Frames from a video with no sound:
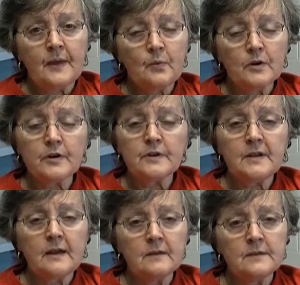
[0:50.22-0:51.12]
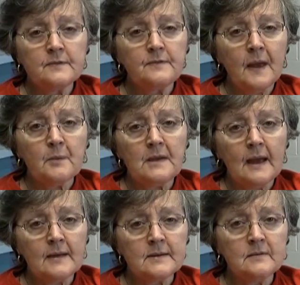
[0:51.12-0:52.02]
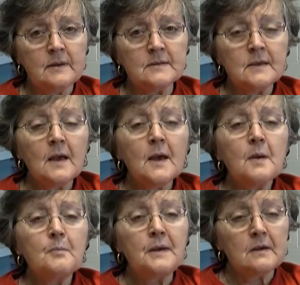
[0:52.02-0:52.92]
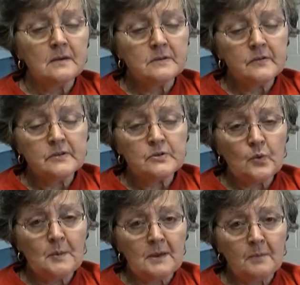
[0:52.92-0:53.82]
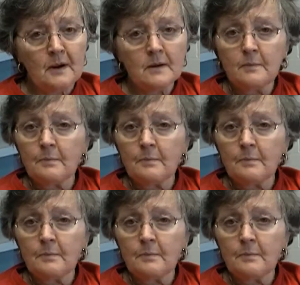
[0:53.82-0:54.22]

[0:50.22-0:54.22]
they were curtailed in family activities because of the swimming part.